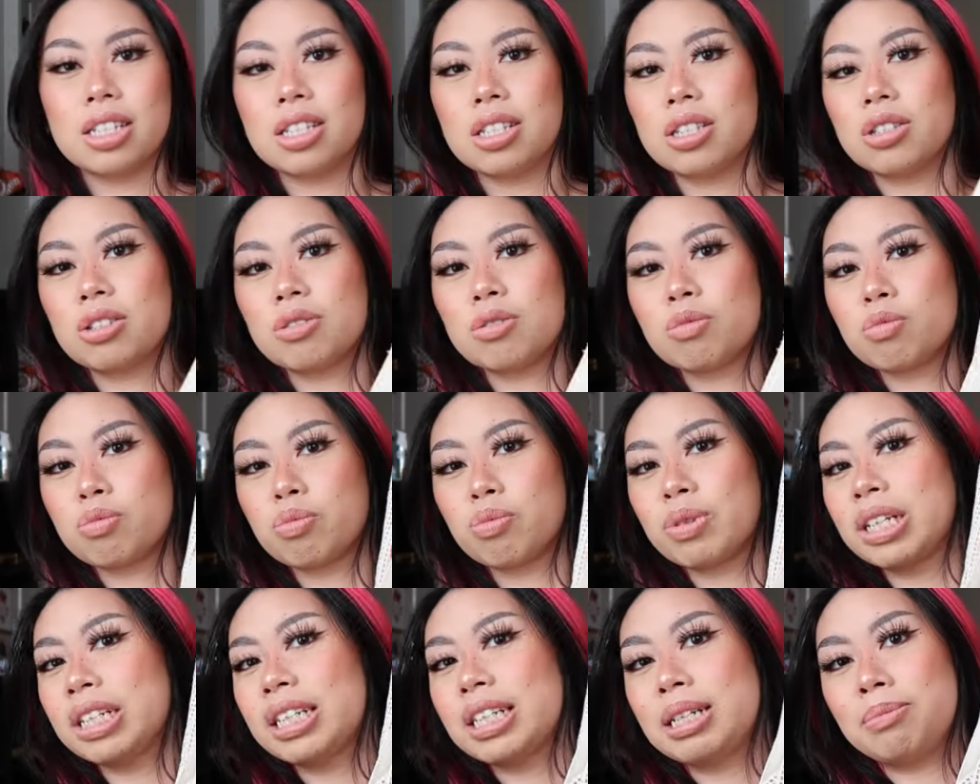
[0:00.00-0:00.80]
is
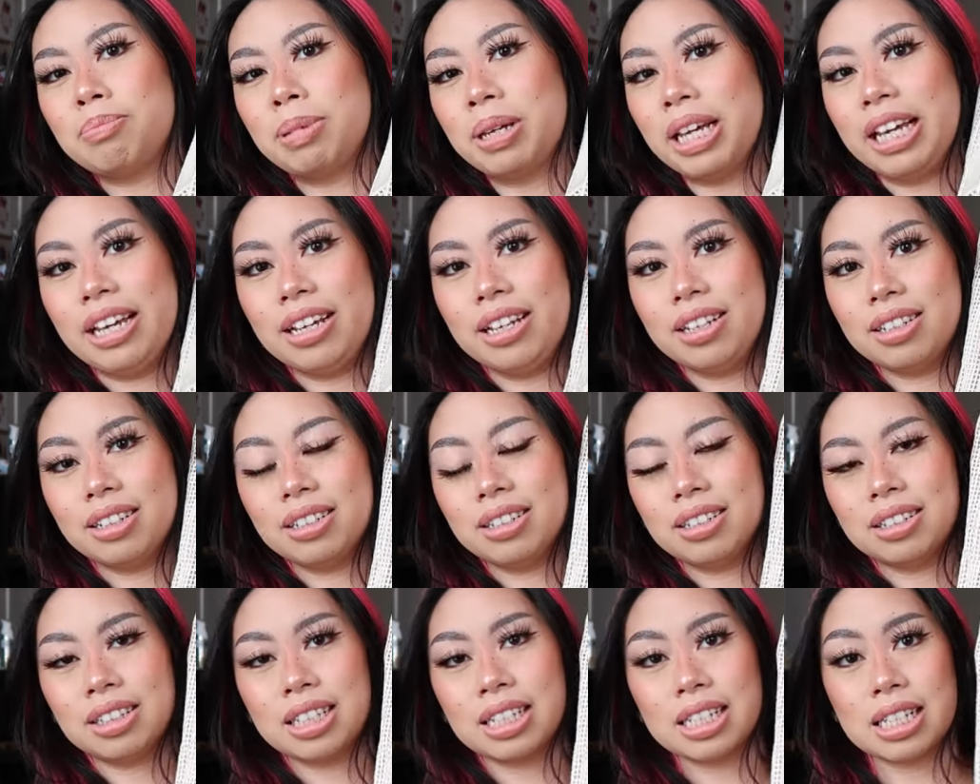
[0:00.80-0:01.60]
really big
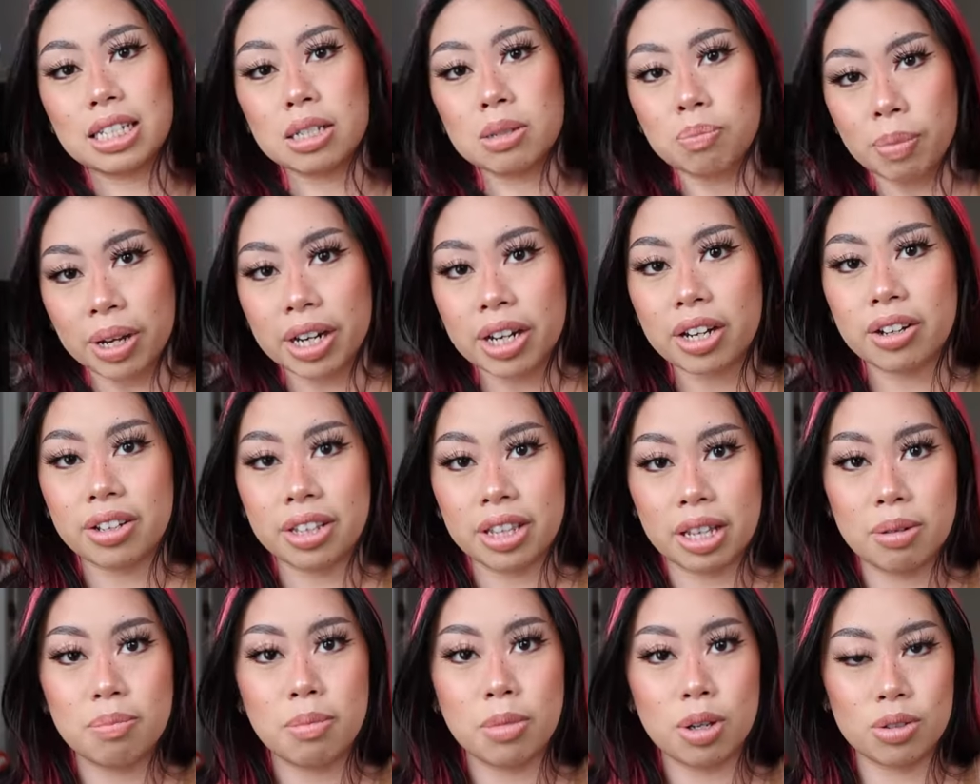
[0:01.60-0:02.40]
this is bigger
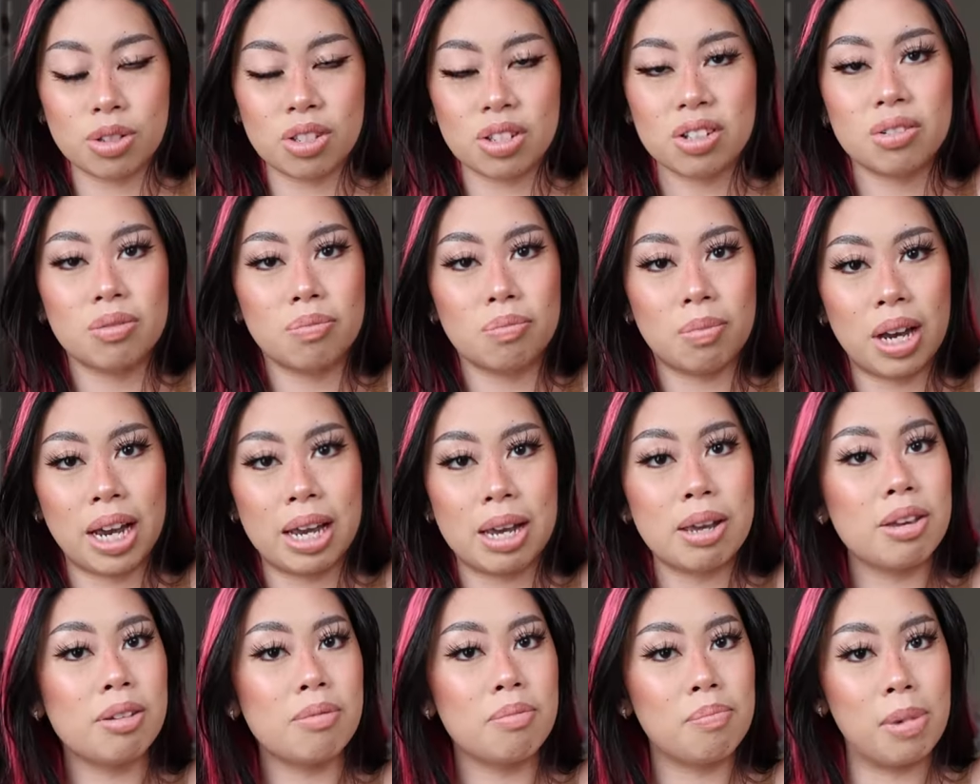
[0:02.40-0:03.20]
than most of
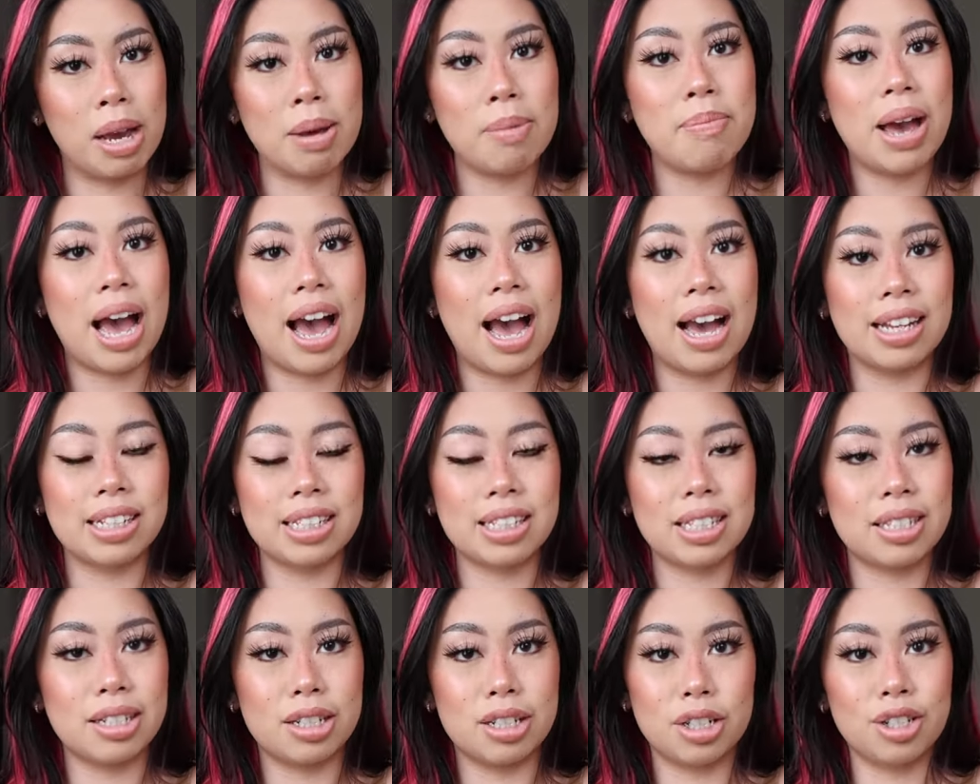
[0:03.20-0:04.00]
my, my bags
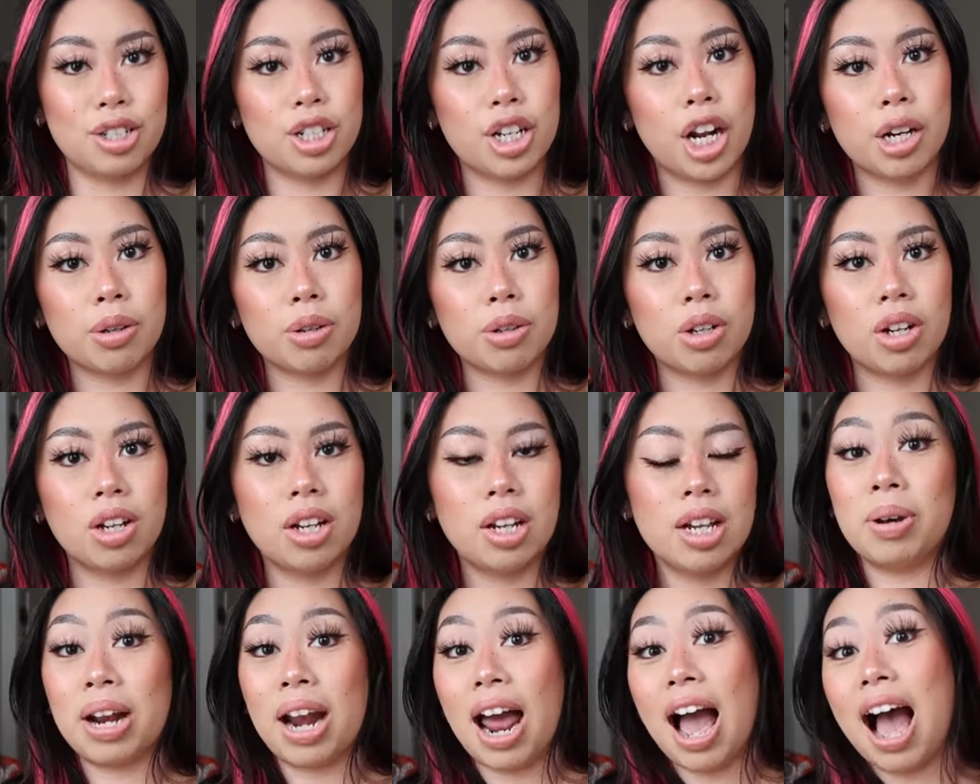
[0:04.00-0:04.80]
in general,
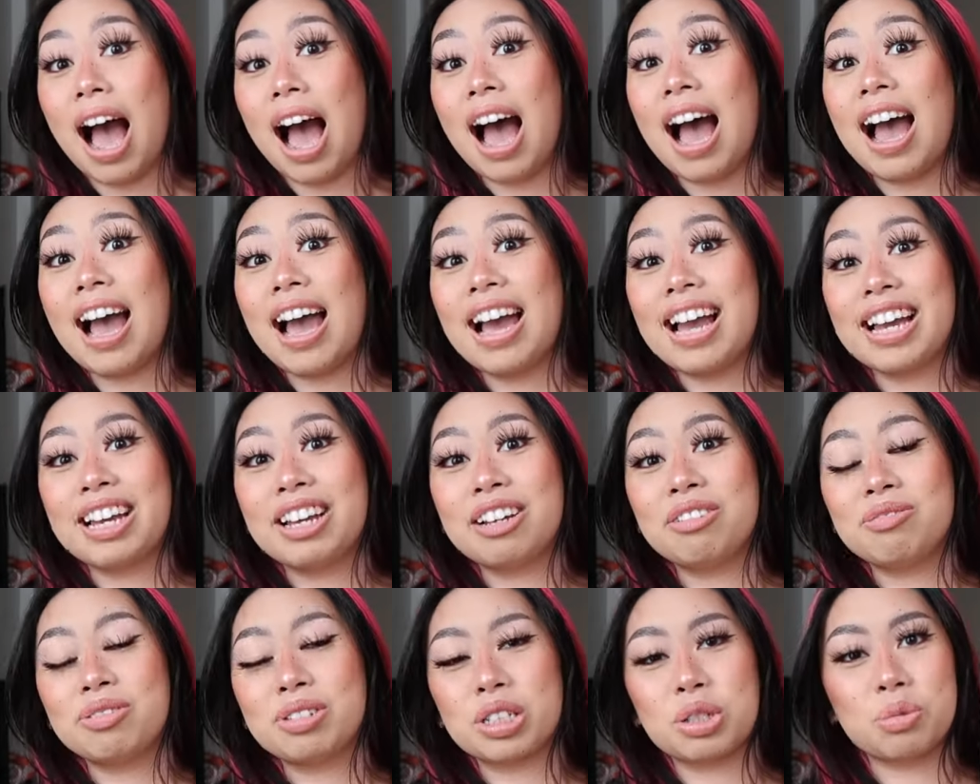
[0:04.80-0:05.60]
but
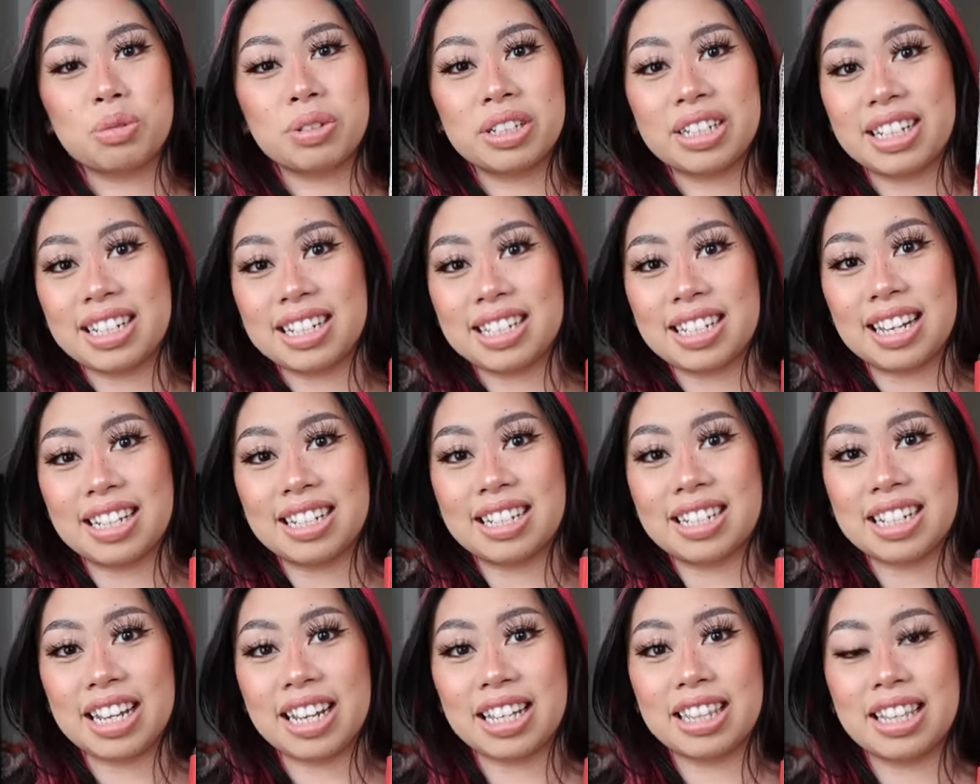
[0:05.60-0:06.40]
I was really
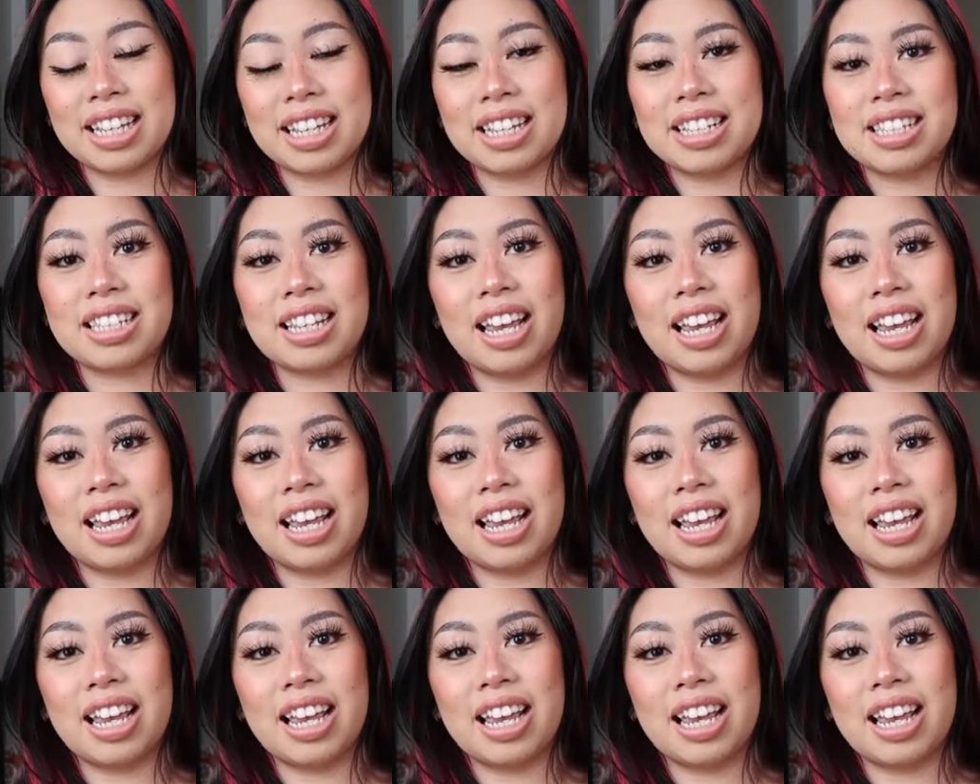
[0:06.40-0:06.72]
excited to get this.